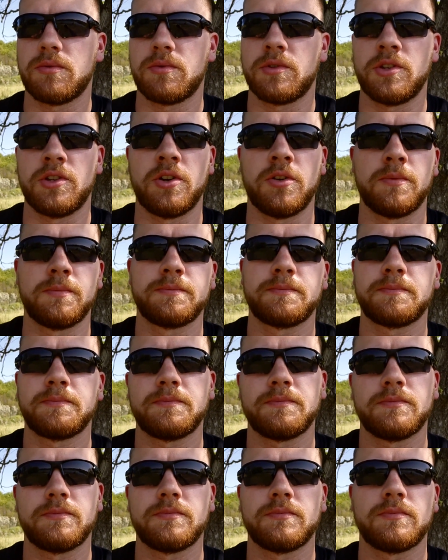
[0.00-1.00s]
you know,
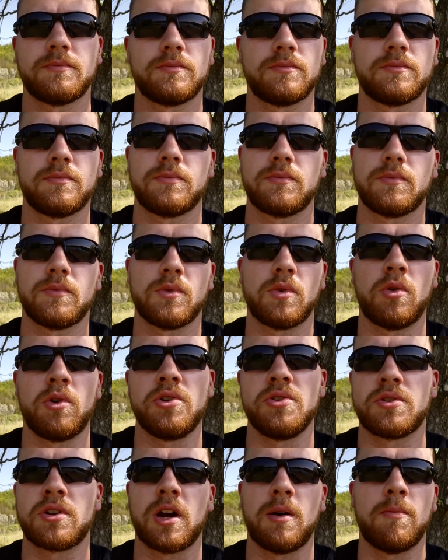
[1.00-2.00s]
or
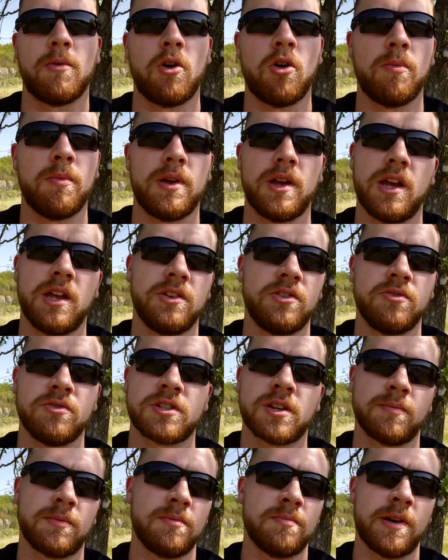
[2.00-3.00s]
you come home and do
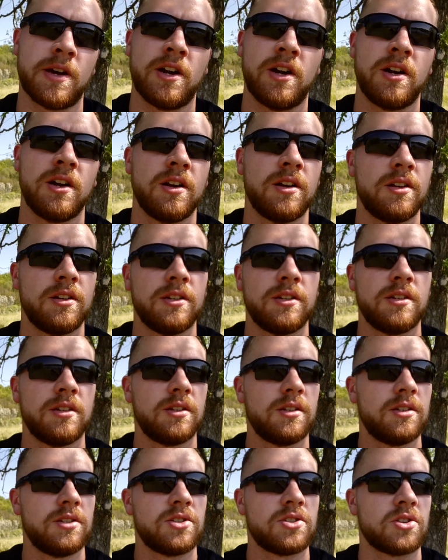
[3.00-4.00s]
something better.
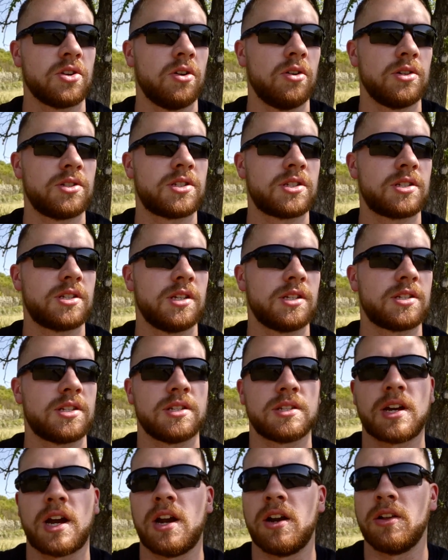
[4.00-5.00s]
So it's
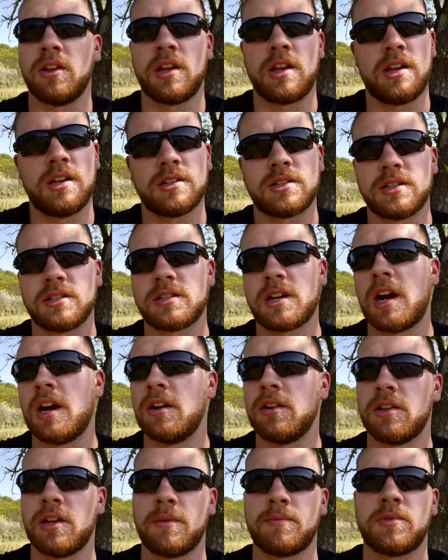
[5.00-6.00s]
entirely
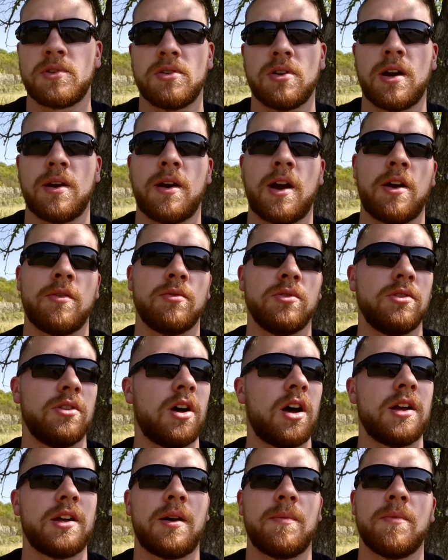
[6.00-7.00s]
up to you. I'm
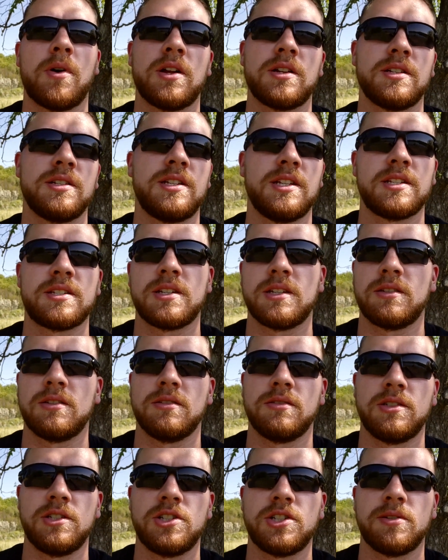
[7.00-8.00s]
not dissing the
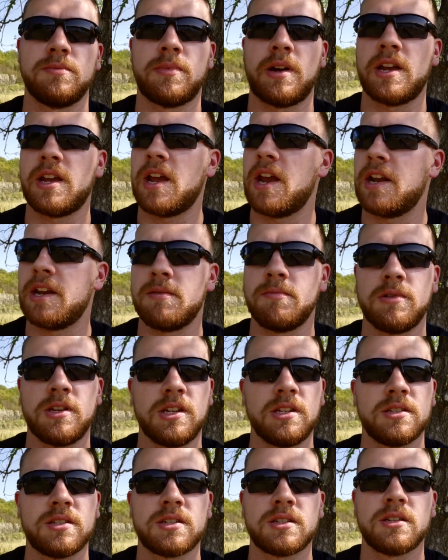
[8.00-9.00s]
Legion by any
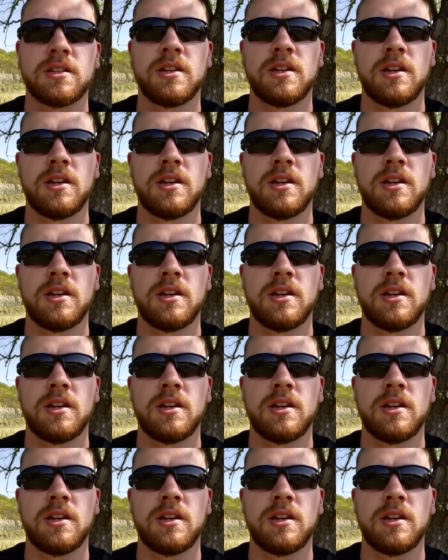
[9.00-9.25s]
means.